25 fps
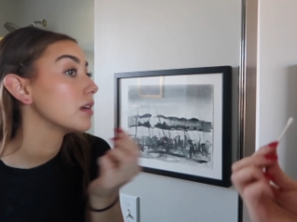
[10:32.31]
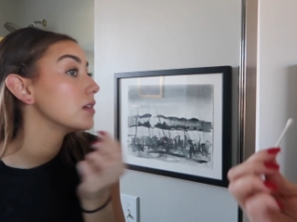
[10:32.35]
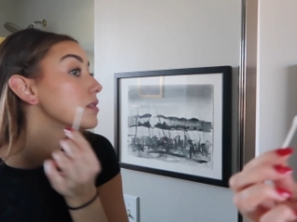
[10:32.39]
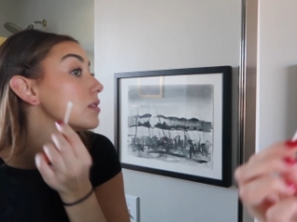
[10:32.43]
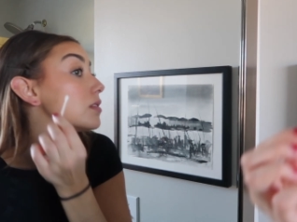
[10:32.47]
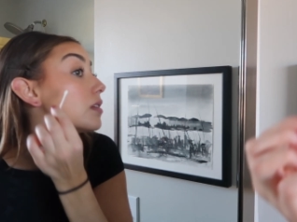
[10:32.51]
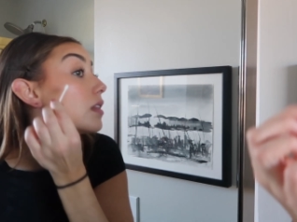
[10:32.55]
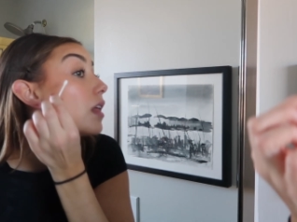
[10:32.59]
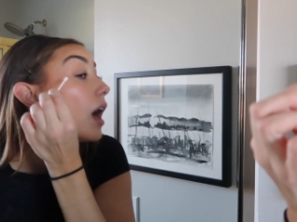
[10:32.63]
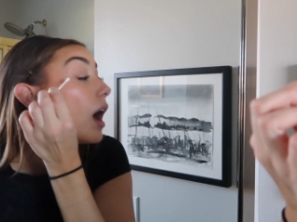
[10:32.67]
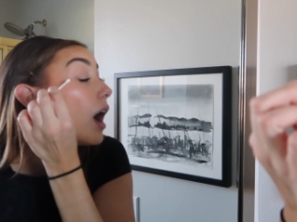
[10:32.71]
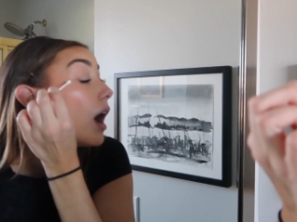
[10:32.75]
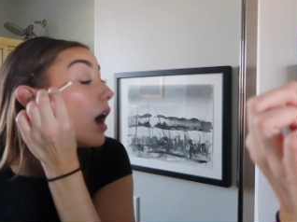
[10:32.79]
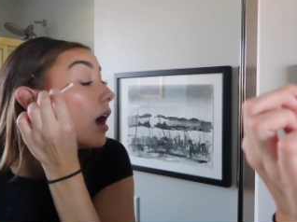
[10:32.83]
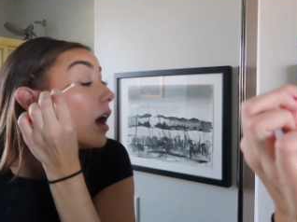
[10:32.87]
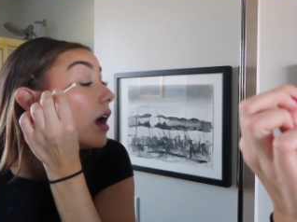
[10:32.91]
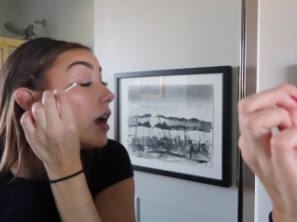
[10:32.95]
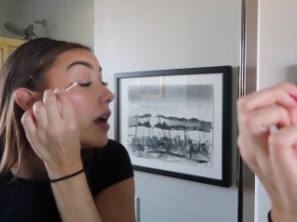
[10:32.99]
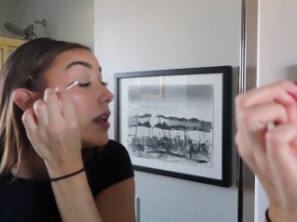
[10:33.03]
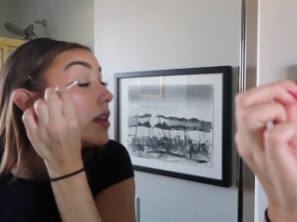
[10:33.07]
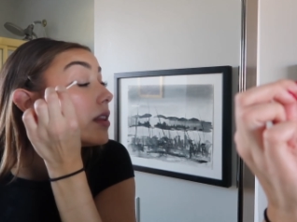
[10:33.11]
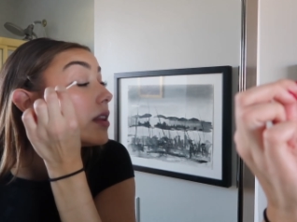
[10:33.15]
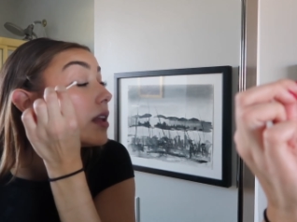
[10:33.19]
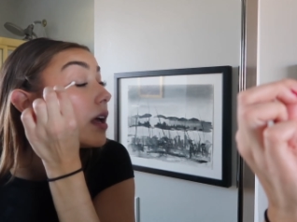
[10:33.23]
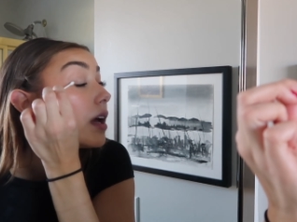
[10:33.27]
do that
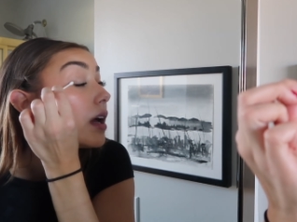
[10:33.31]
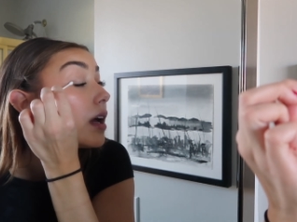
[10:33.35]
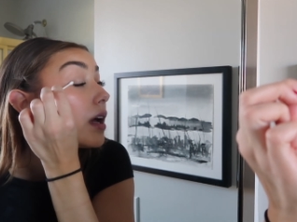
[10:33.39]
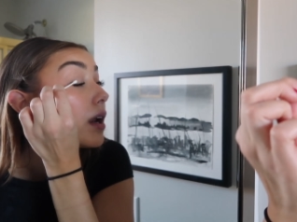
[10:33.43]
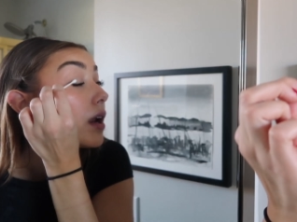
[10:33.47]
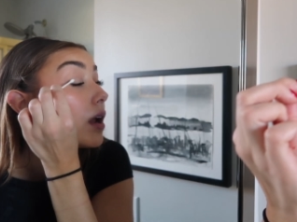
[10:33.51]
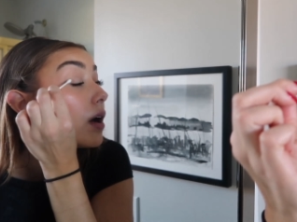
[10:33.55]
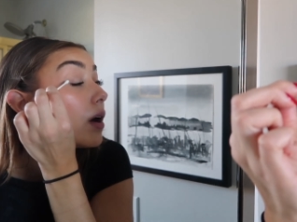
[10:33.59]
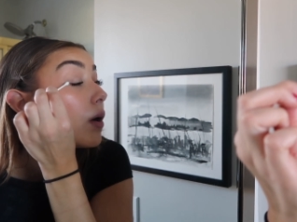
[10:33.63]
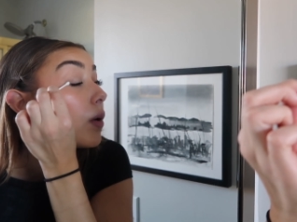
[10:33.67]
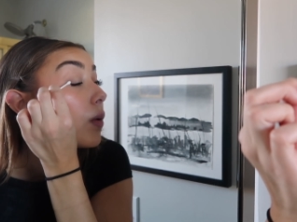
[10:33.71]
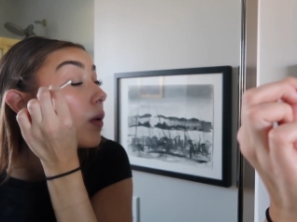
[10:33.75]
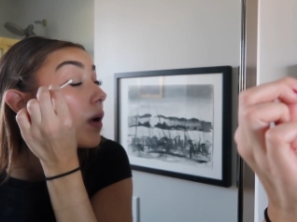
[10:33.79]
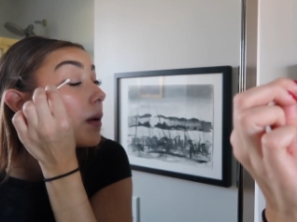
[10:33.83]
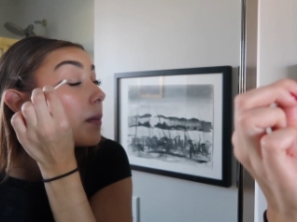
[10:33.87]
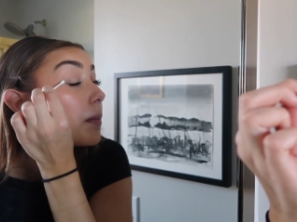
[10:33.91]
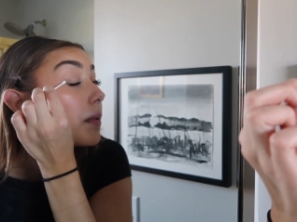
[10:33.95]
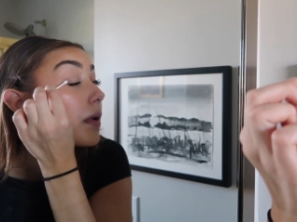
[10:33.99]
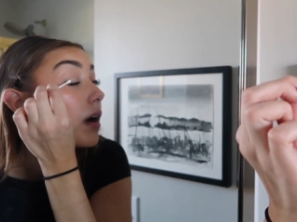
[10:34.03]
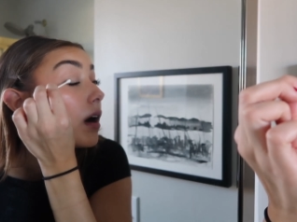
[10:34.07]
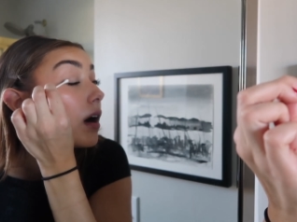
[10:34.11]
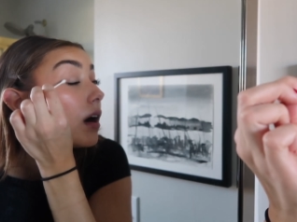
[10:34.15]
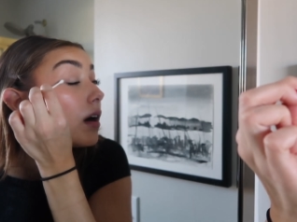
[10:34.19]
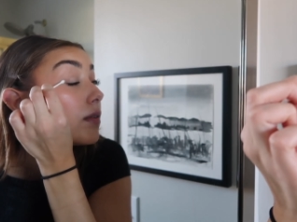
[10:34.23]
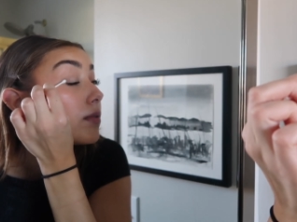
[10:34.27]
and then wipe
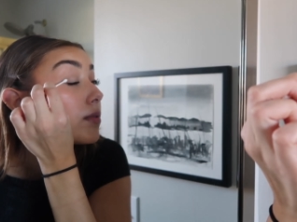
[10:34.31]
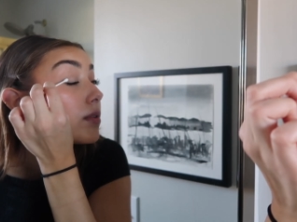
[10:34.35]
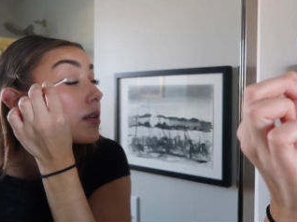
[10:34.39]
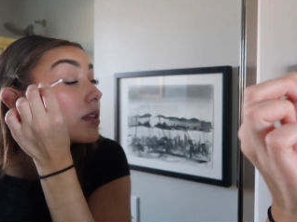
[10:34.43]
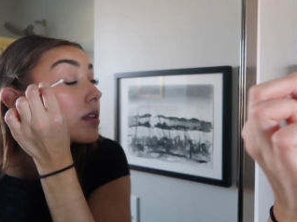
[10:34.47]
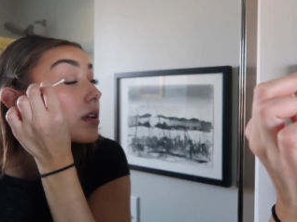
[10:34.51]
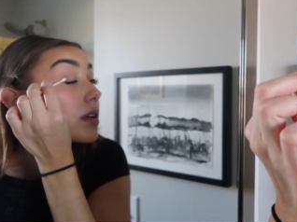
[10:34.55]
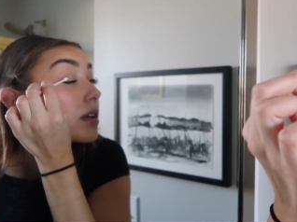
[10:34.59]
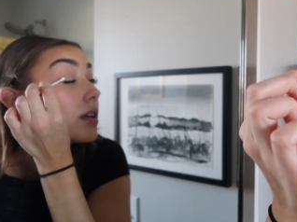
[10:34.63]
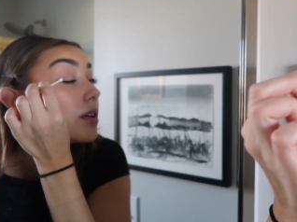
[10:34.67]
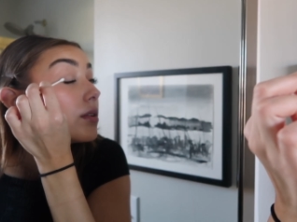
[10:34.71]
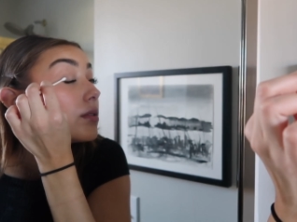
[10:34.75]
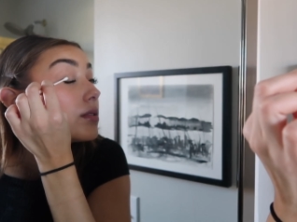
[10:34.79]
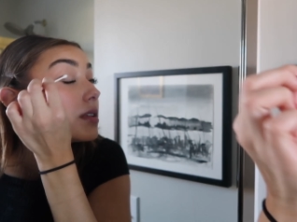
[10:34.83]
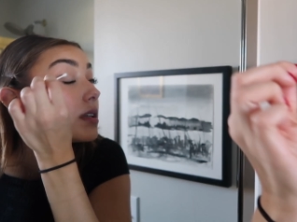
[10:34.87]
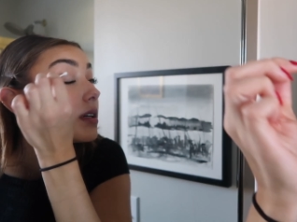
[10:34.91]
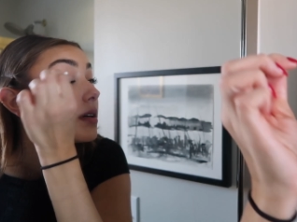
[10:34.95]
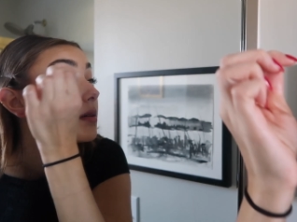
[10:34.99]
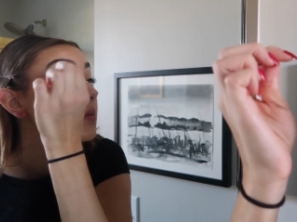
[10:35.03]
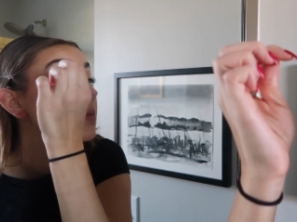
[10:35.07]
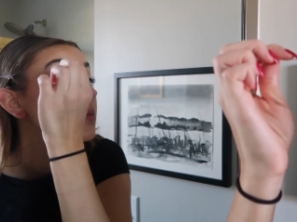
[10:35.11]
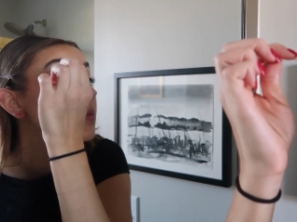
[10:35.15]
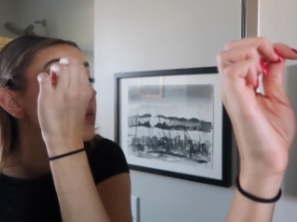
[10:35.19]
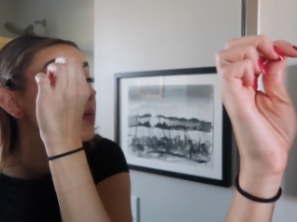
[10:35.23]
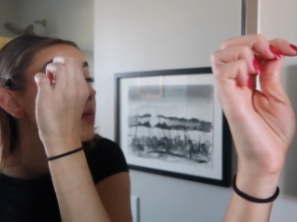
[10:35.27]
it off with a
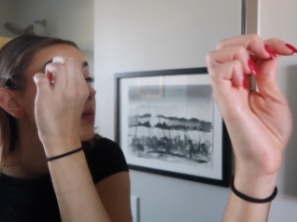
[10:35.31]
Q-tip.